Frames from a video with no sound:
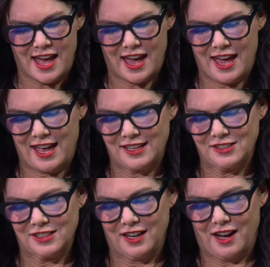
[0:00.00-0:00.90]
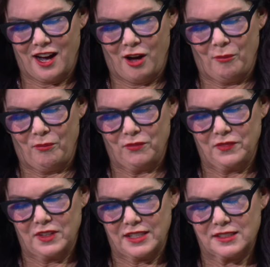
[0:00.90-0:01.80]
And
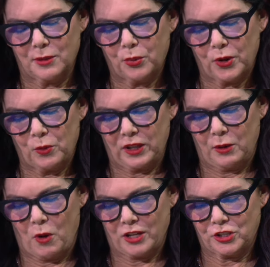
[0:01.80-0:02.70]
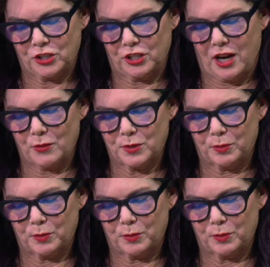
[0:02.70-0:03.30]
at some point while I watched her, I was